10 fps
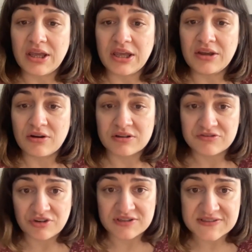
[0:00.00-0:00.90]
In
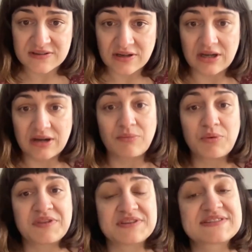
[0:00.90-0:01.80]
contrast
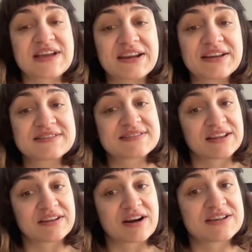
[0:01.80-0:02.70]
with the static
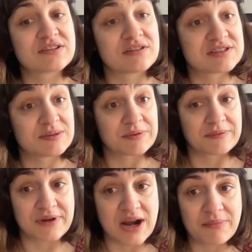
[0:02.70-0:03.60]
standardized concept of
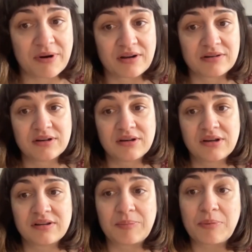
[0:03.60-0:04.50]
grammar,
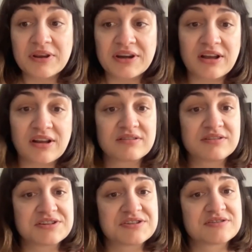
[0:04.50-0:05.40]
the political
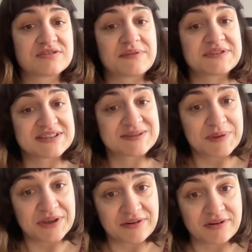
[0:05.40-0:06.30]
conditions of its
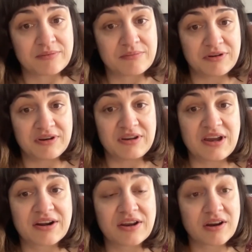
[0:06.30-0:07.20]
speaker community
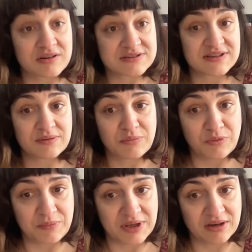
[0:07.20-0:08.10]
are in constant
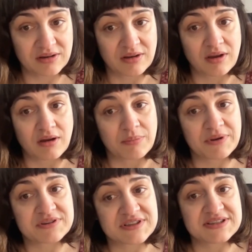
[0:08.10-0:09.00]
movement
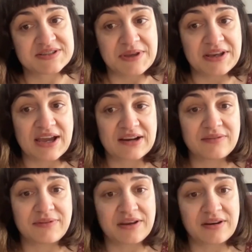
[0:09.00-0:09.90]
because it is being
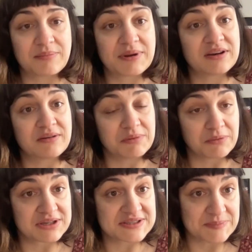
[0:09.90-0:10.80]
activated by
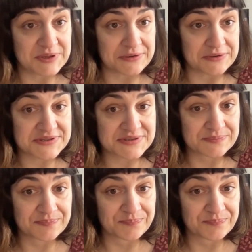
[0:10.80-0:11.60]
individual speakers.